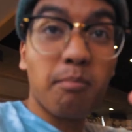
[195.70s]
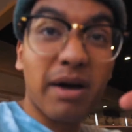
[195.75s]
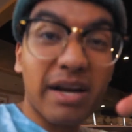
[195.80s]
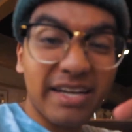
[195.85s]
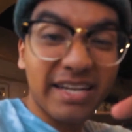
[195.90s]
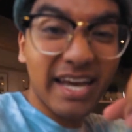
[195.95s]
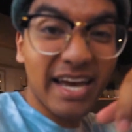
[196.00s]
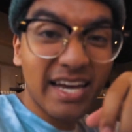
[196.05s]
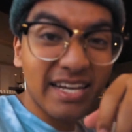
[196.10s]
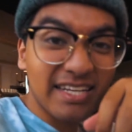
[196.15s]
My
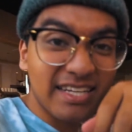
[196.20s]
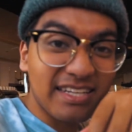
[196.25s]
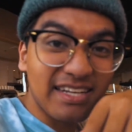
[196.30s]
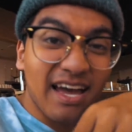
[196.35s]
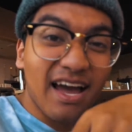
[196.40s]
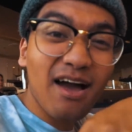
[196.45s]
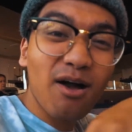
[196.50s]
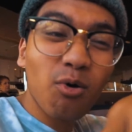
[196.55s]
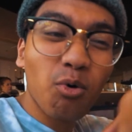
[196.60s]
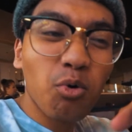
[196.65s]
dad did
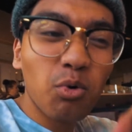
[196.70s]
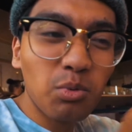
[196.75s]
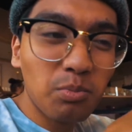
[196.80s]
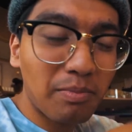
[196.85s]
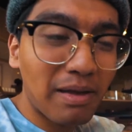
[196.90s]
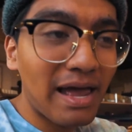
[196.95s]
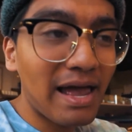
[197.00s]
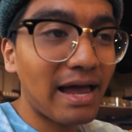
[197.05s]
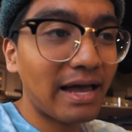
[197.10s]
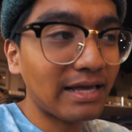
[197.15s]
not hold
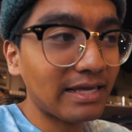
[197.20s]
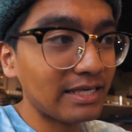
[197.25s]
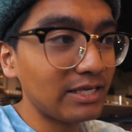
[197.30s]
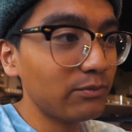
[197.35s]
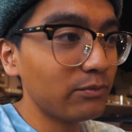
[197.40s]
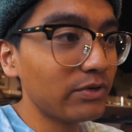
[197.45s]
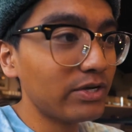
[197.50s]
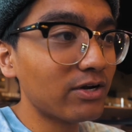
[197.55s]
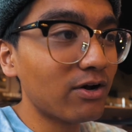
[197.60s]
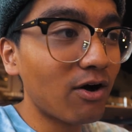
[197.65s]
back.
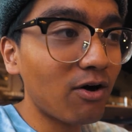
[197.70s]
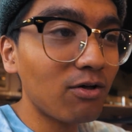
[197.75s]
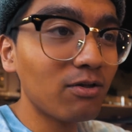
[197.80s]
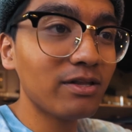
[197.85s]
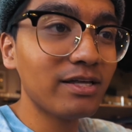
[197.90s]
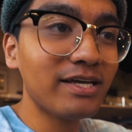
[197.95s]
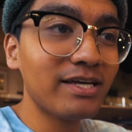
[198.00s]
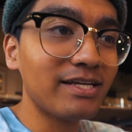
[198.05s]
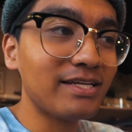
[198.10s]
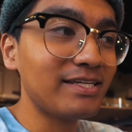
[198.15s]
He went
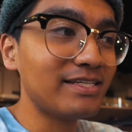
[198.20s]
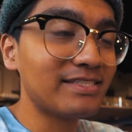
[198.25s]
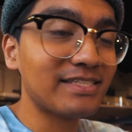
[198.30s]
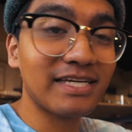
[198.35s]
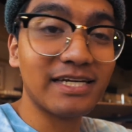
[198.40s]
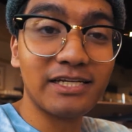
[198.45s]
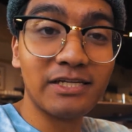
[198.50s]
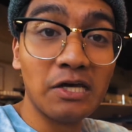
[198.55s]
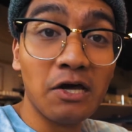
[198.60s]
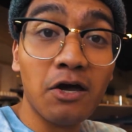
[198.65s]
all in. He
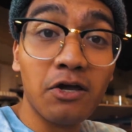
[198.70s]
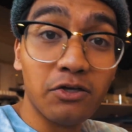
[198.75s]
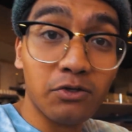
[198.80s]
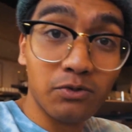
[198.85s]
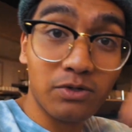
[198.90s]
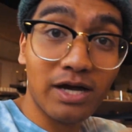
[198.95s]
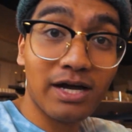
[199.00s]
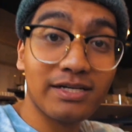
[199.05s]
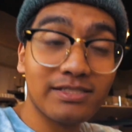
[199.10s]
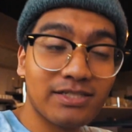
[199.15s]
said,
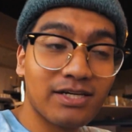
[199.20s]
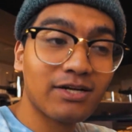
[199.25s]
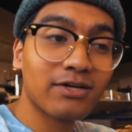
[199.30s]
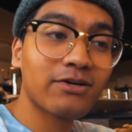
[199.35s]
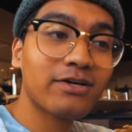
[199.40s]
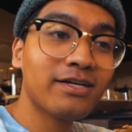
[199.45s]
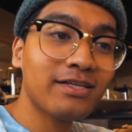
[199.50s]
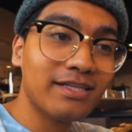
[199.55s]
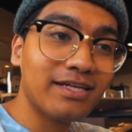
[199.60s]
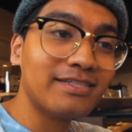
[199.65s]
you guys hungry?